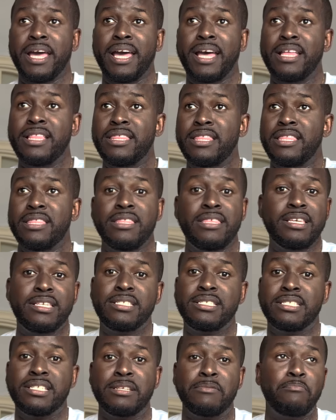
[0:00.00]
and
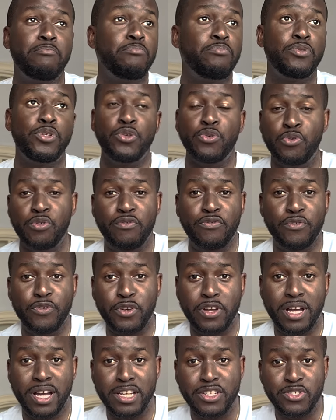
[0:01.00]
this is a beautiful
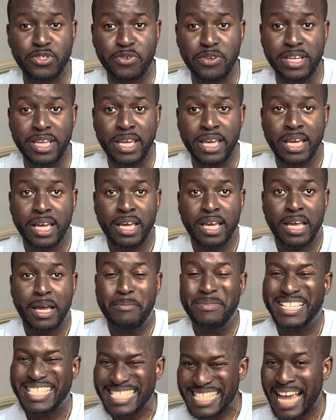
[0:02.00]
country.
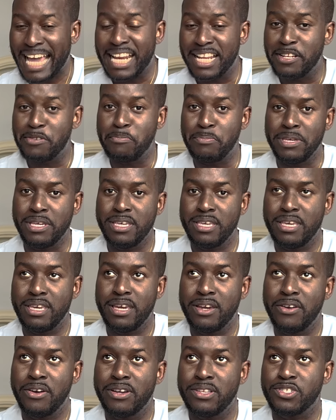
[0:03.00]
I'm excited to be
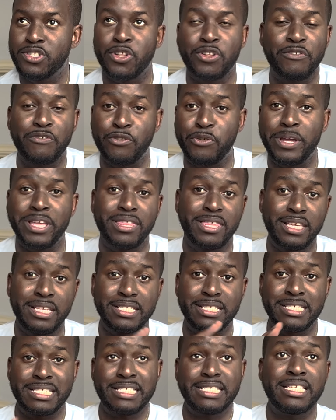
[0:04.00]
here. It's a lot of great
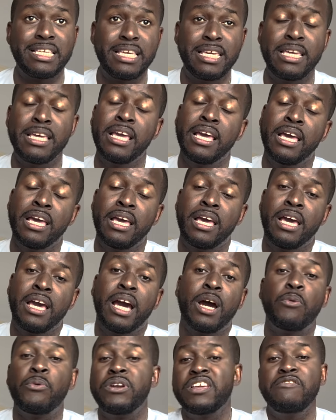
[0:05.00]
things to see.
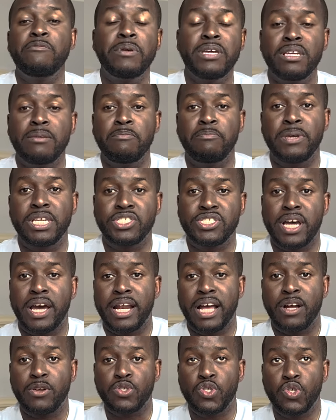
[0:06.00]
I want to give a big, big shout
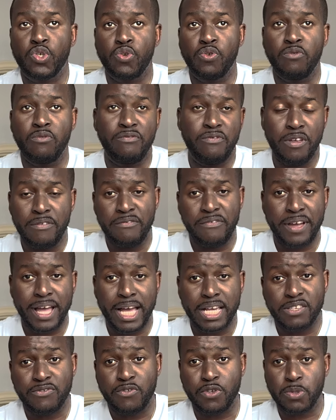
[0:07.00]
out to
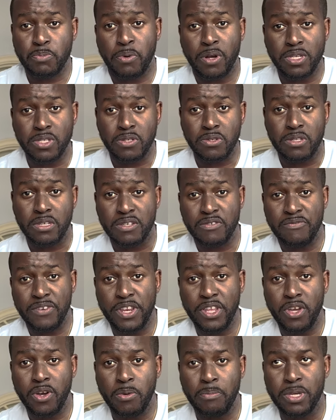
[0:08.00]
VinFast for sponsoring this
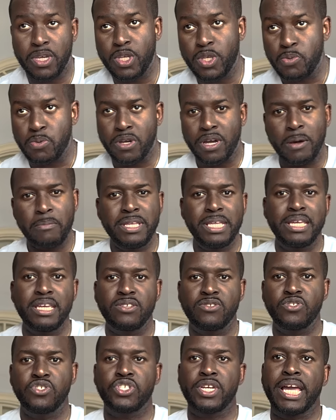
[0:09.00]
video because we're coming here
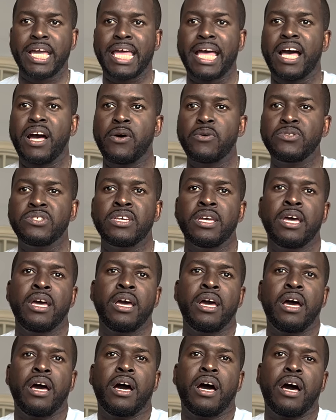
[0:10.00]
to check out
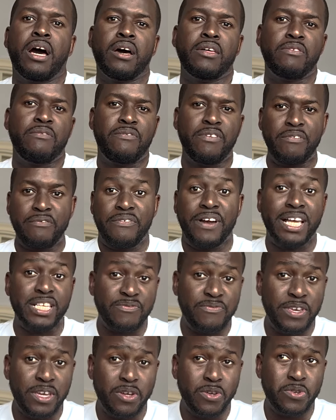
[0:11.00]
uh, the
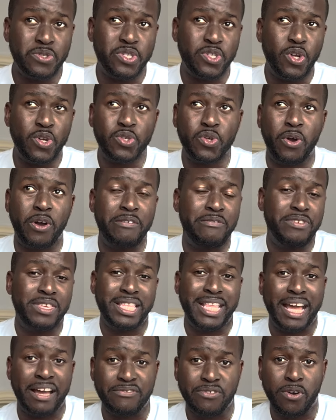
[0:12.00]
VinFast vehicles and also everything
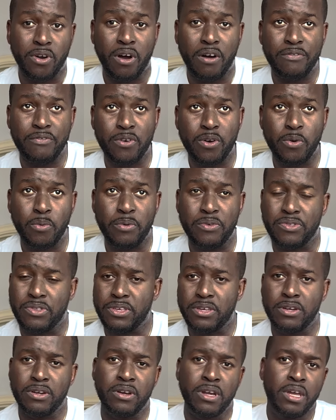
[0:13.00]
they have to offer with
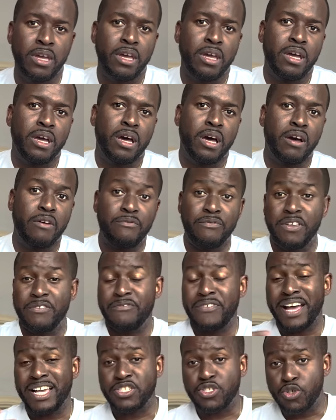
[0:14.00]
the uh,
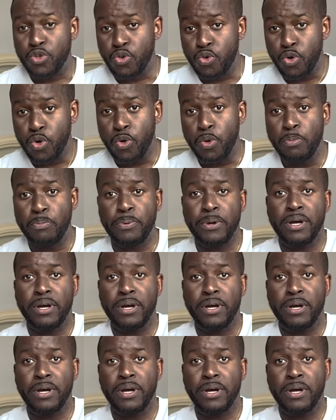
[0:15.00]
VinFast group,